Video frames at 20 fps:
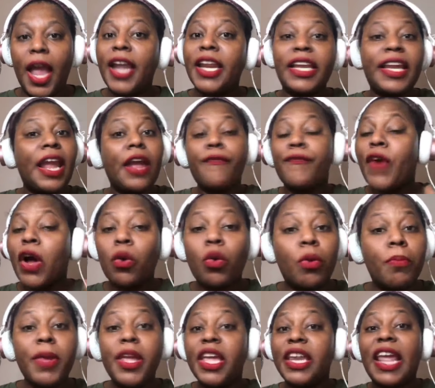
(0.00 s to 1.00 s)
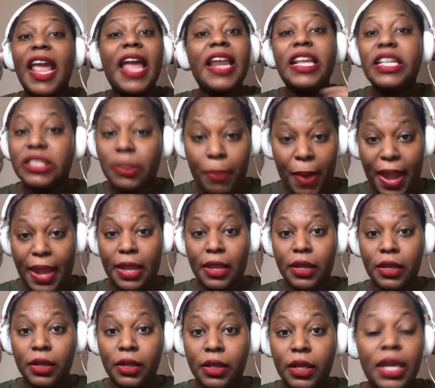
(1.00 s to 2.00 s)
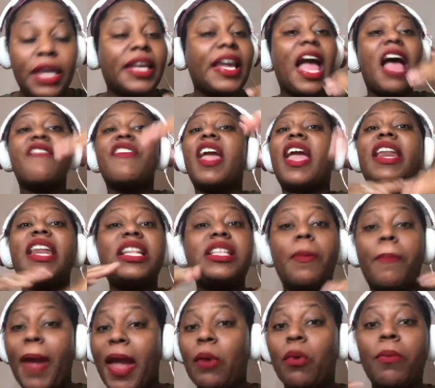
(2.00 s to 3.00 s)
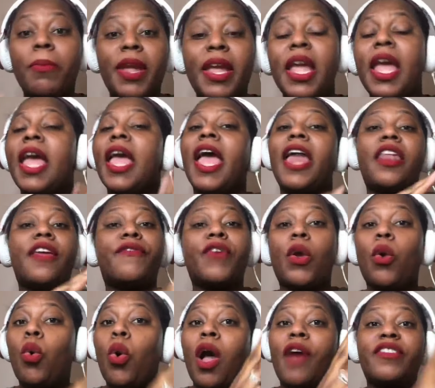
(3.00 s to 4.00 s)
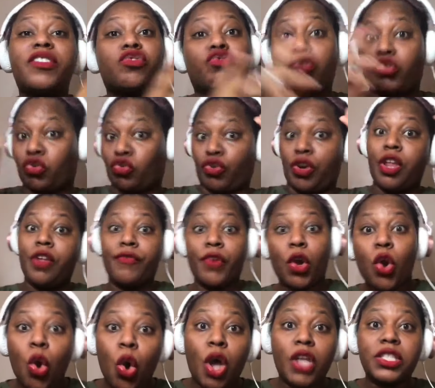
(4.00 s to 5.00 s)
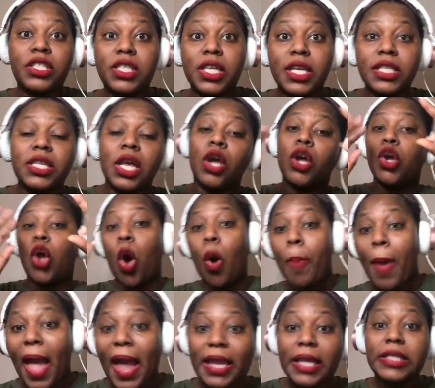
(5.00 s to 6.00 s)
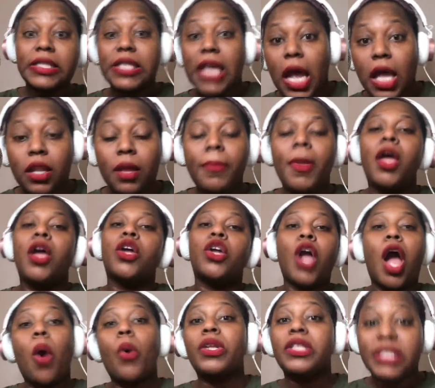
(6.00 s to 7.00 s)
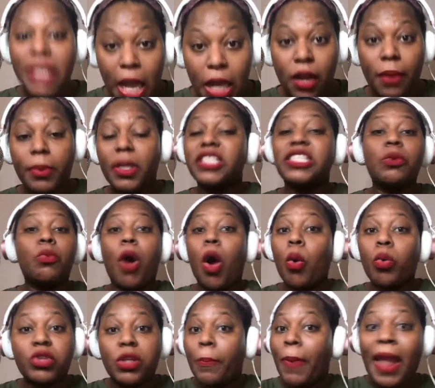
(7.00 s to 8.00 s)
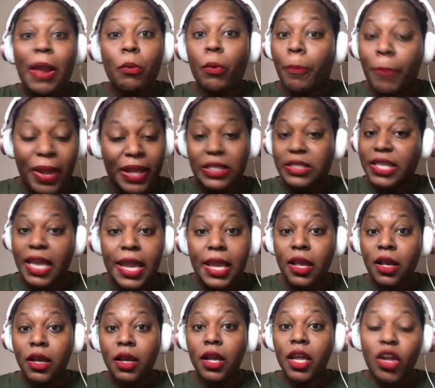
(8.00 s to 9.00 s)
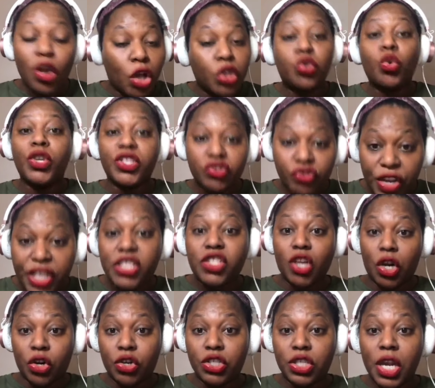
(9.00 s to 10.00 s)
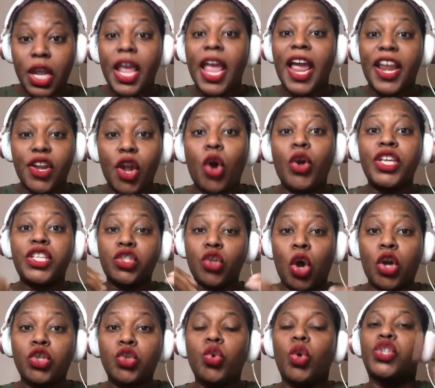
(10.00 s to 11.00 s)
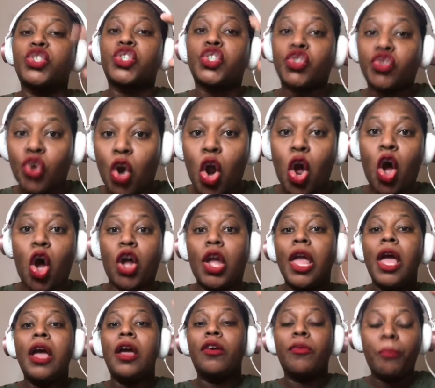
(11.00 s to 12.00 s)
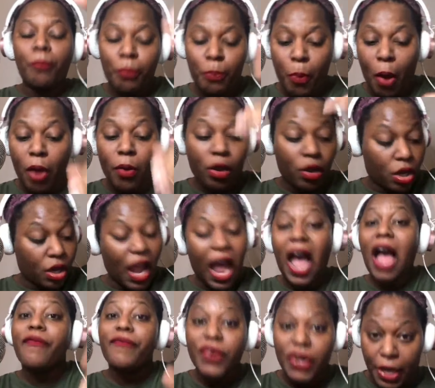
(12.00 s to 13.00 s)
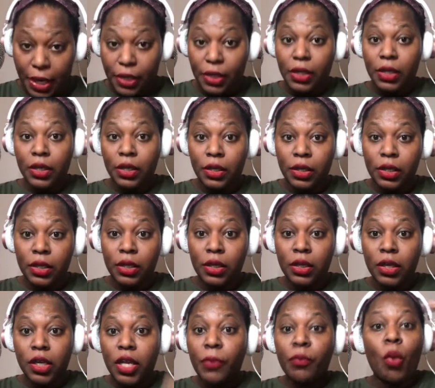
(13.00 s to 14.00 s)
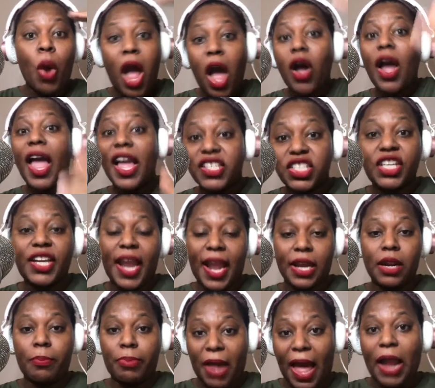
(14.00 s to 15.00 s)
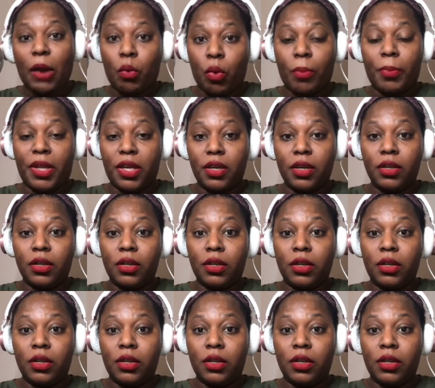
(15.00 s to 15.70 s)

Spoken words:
And he can't fuck with me in any debate. He can have any debate with me. And if whoever screen records this, go back and tell him. Go and tell him. Because he won't debate with Big T. He's going to do his research. And no, he's talking to a strong, confident, well-educated black woman.